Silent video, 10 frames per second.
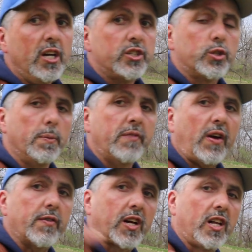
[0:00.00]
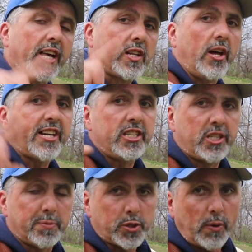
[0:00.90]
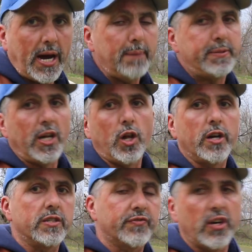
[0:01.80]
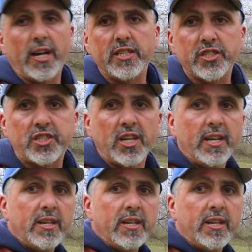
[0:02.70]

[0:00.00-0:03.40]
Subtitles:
So do me a favor, click like and subscribe, tell all your friends,